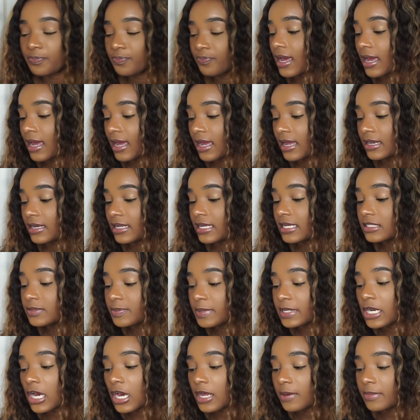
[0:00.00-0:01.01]
And he's
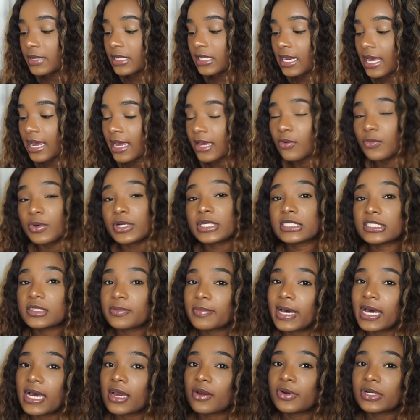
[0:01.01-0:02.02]
been on me like, where's the
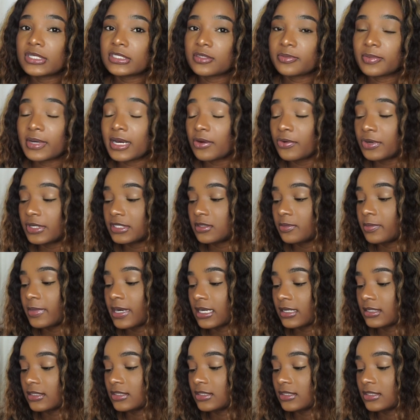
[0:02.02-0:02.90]
bag, where's the bag, where's the bag?